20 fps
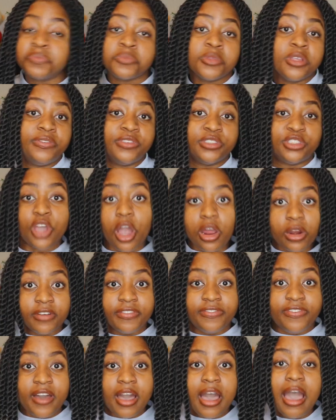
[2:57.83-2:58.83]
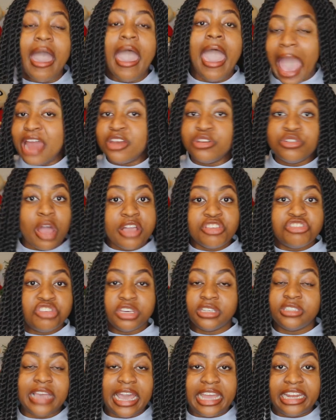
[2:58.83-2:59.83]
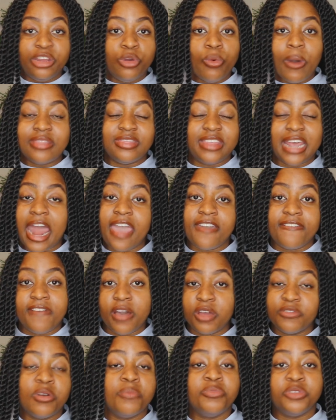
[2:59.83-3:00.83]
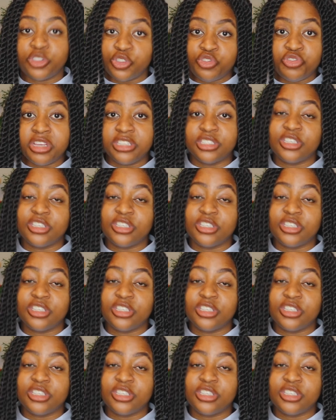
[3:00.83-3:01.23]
photographer, and not just anyone that I found from the streets,